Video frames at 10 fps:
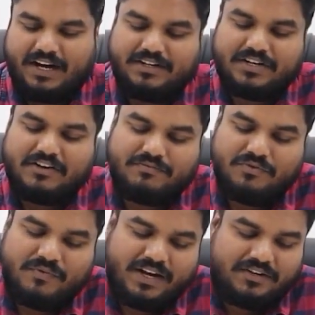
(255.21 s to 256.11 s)
Instead of
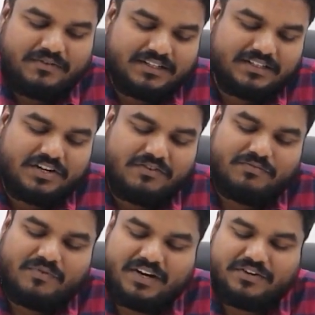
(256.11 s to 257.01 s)
moving towards
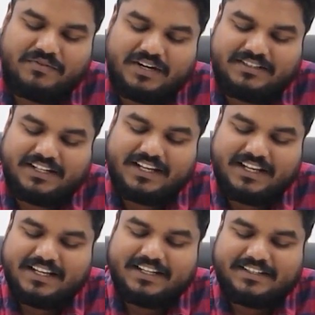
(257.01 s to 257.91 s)
the
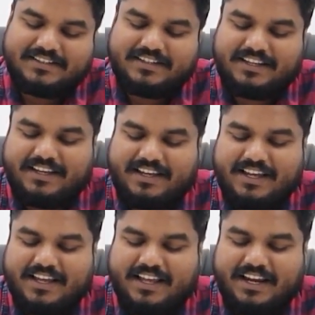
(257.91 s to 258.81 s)
sea,